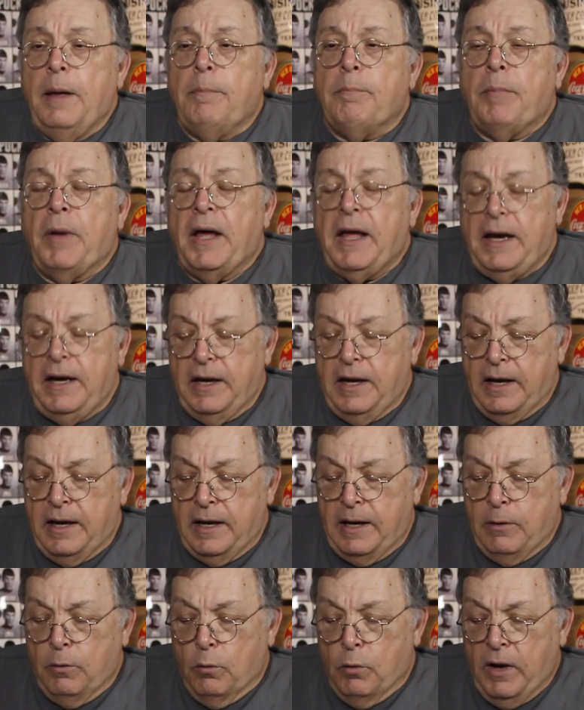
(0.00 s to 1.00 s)
But
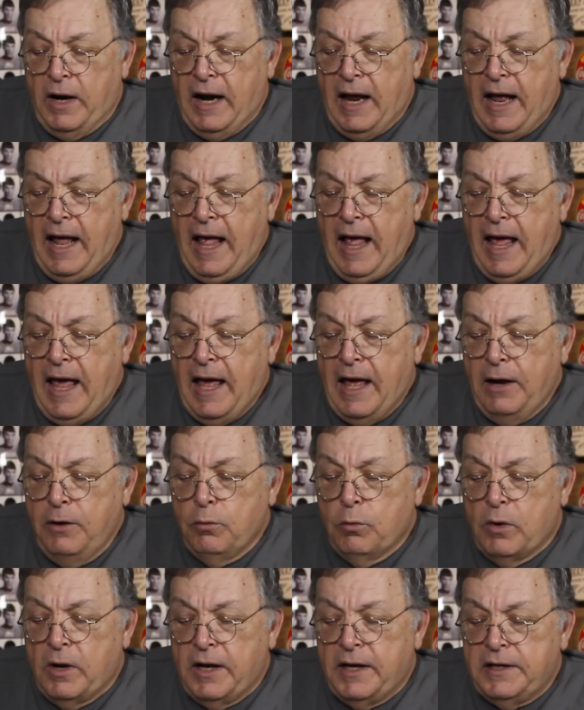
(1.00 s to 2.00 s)
what I
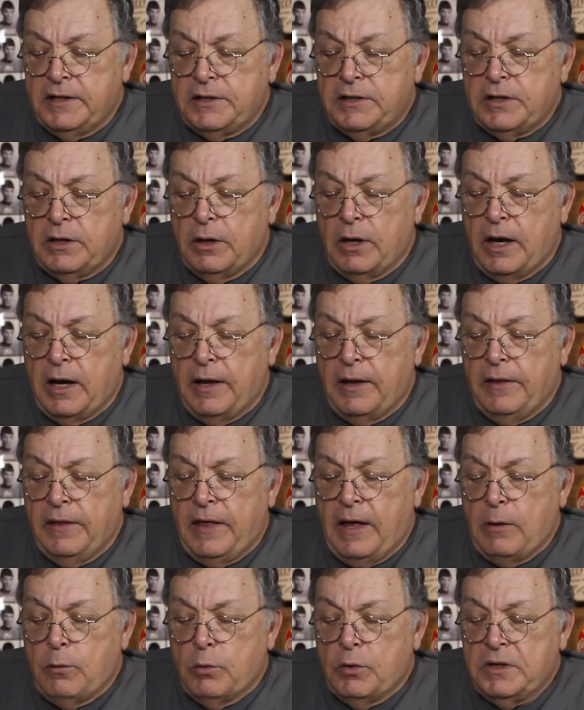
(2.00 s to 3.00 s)
had was
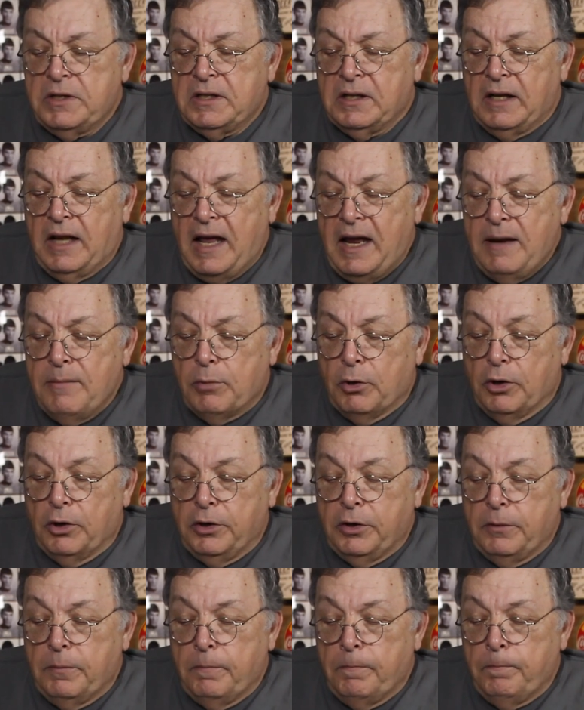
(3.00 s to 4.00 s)
that was
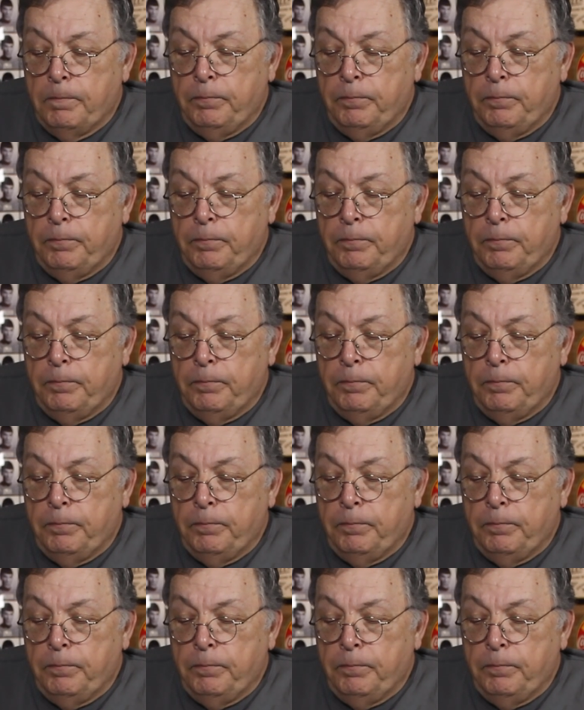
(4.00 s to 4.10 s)
labeled